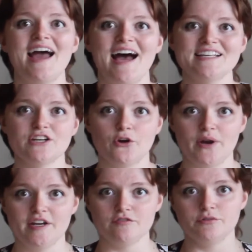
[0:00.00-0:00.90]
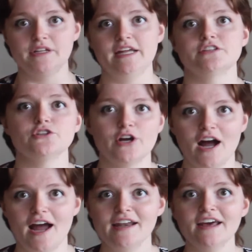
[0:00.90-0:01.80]
as a creative freelancer
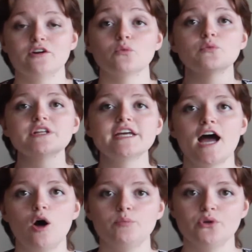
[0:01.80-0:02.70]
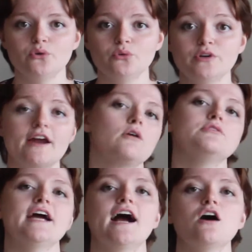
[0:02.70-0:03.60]
guide. It'll really help you narrow
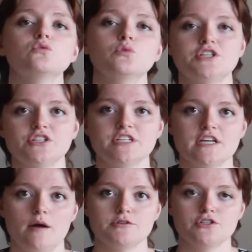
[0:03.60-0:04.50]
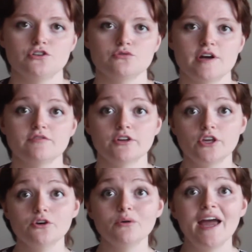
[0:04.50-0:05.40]
down which of these options is right for
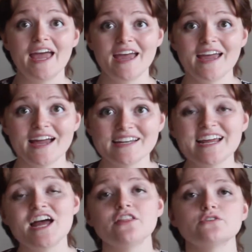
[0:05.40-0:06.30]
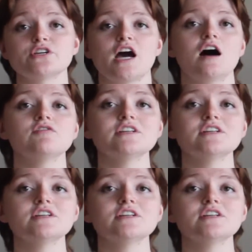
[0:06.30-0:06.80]
you, and there's a cover